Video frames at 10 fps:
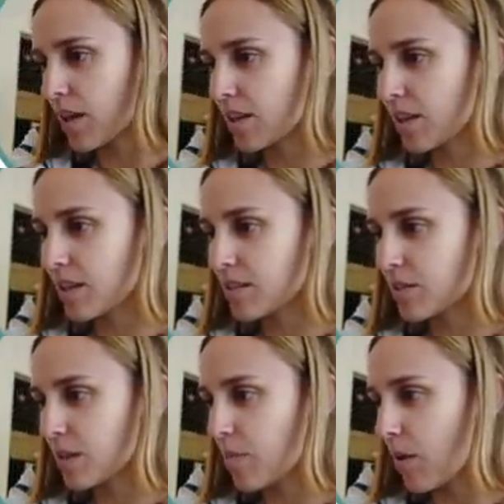I think there's
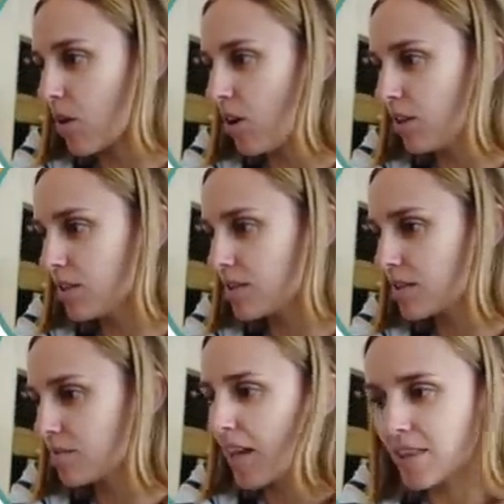something about collars